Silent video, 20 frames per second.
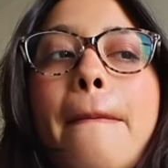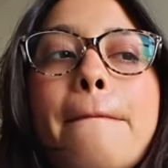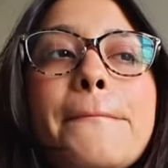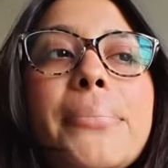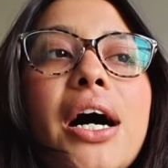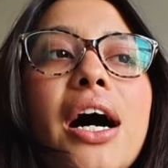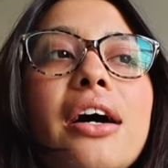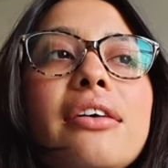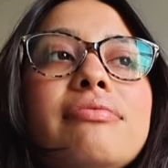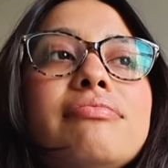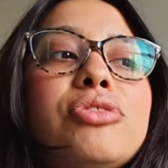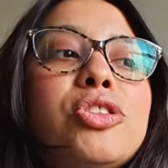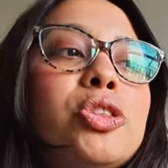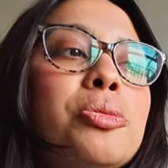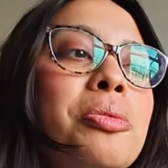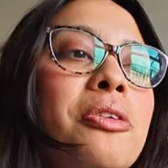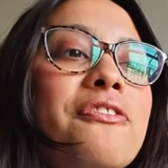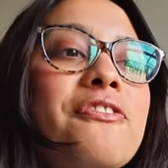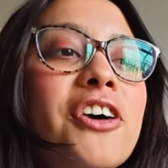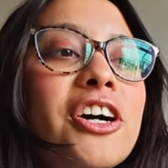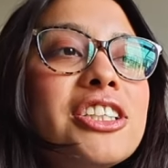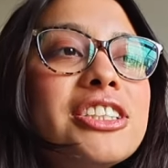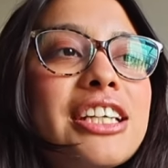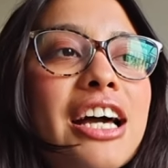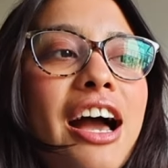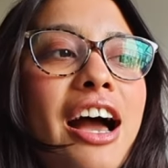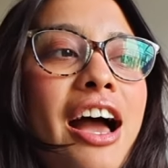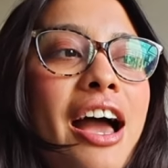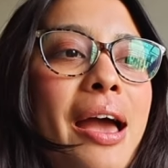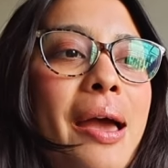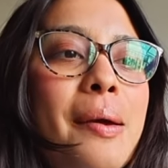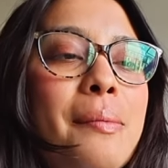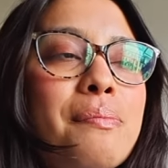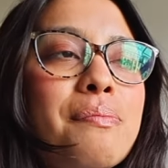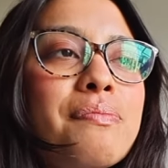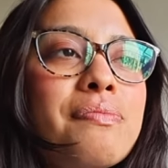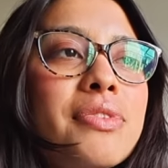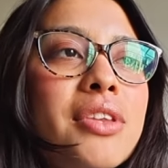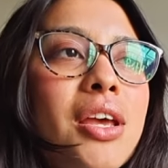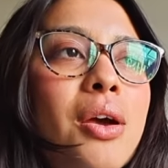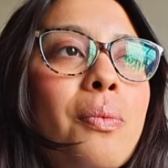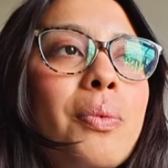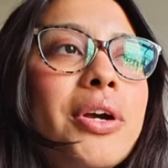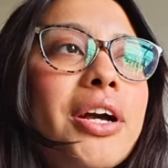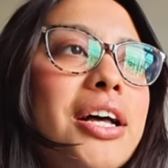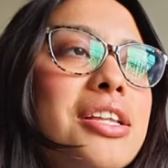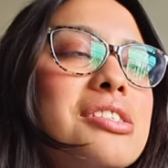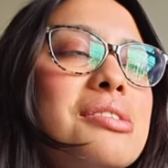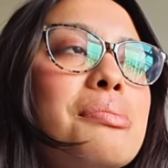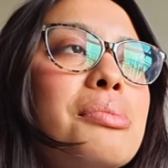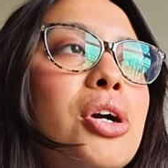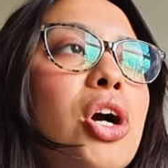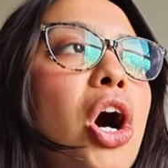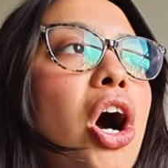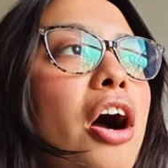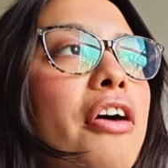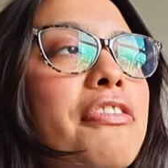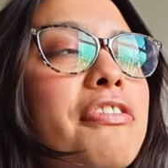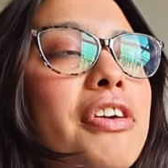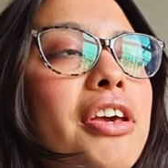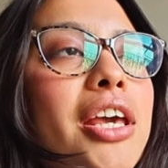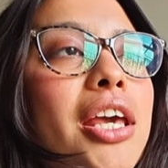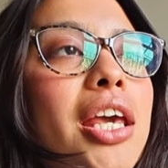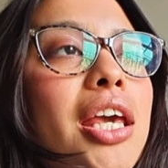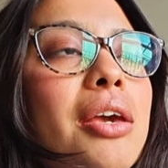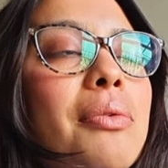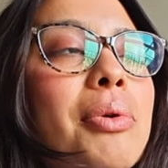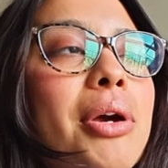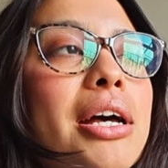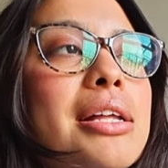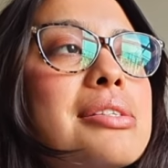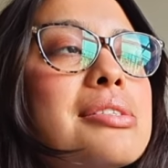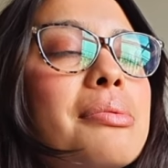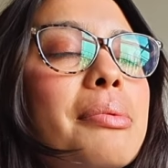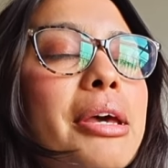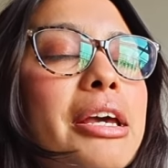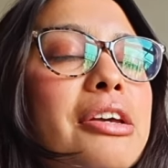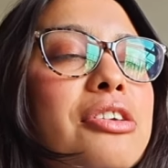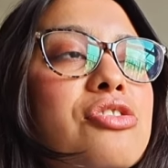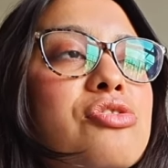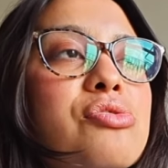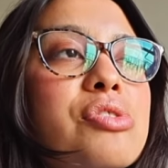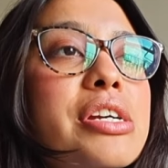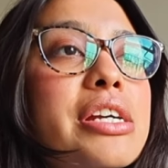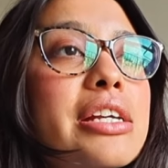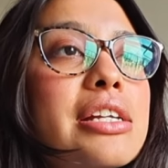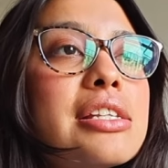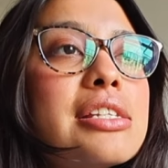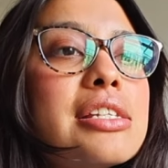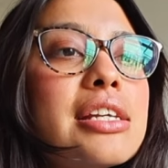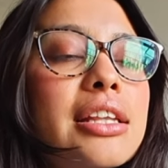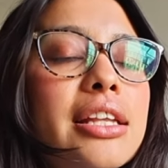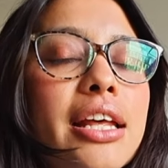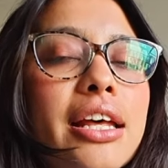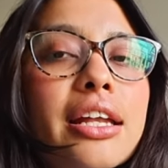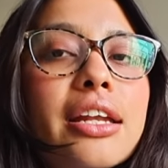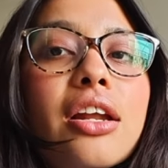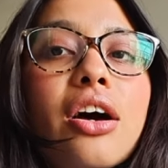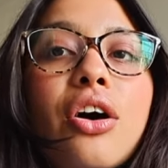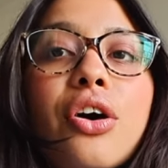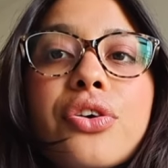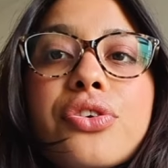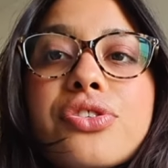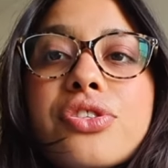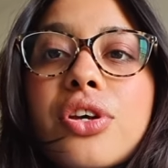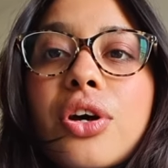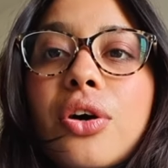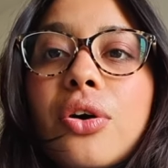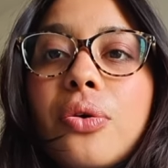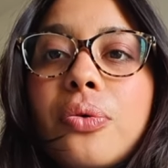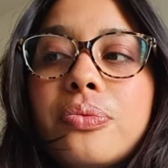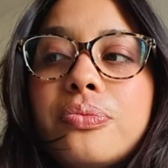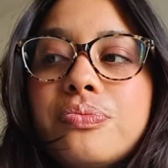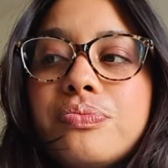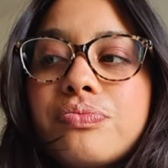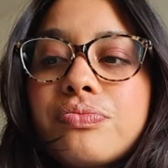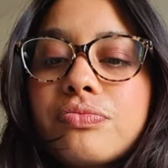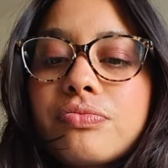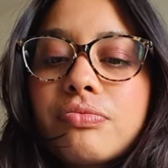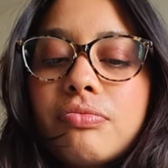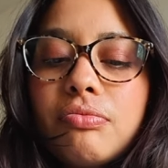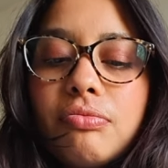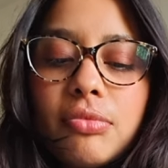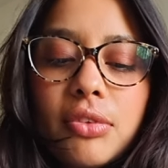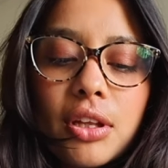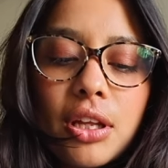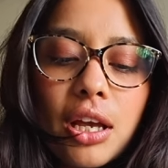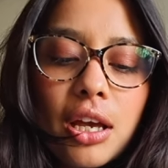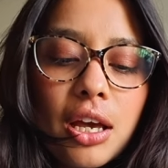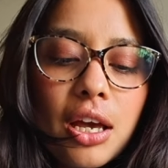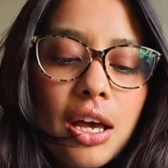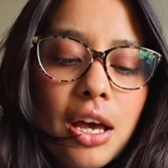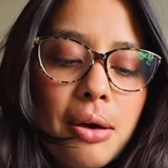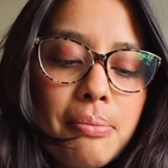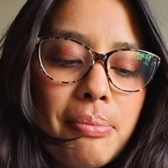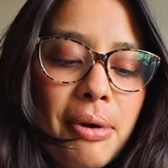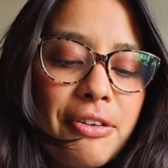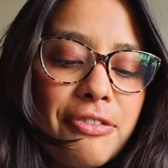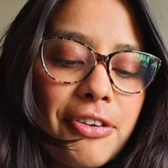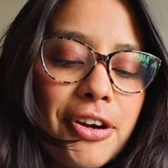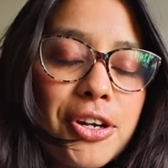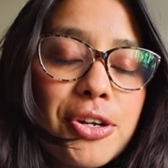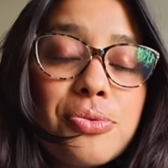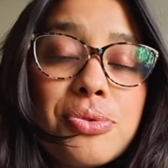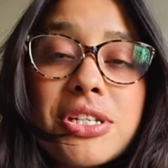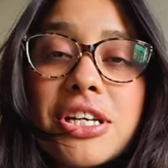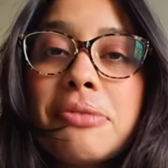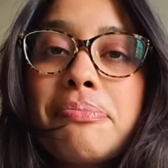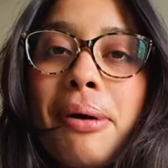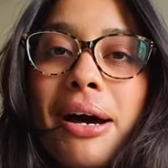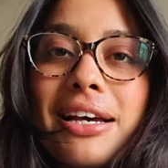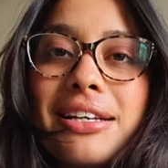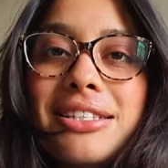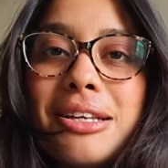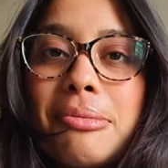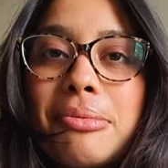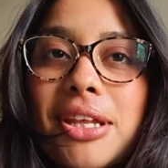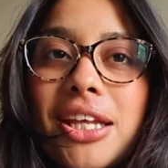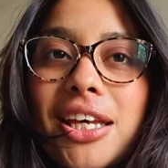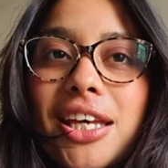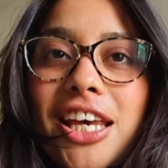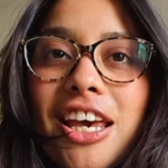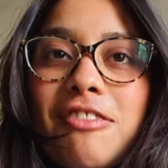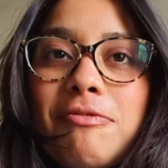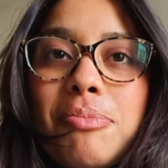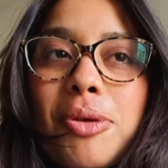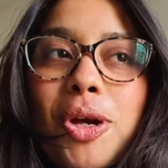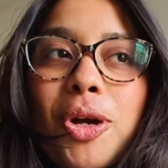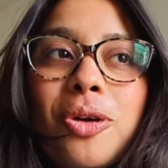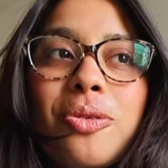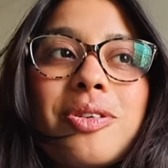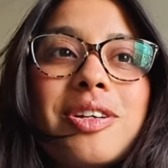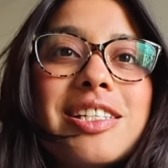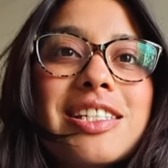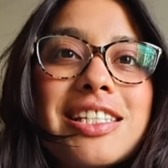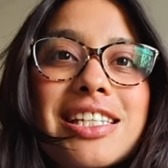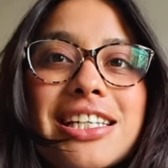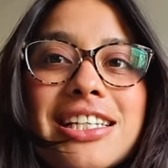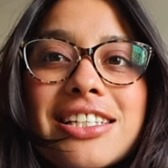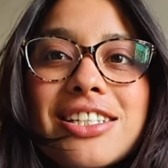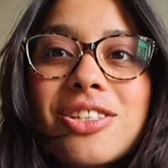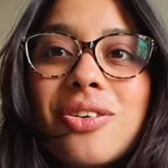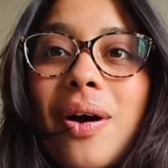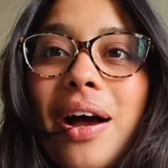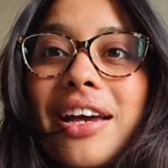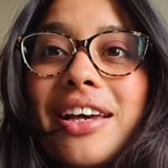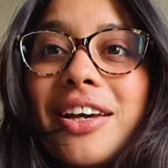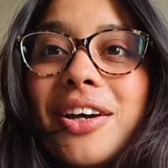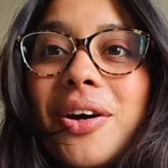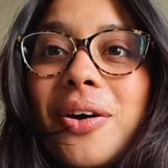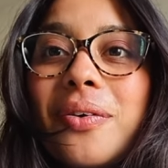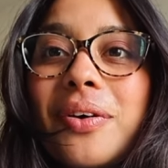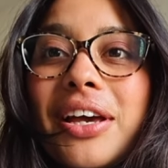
But super fun time. We got some coffee, we got some like treats, and then also my friend who did buy something gave me her receipt so I can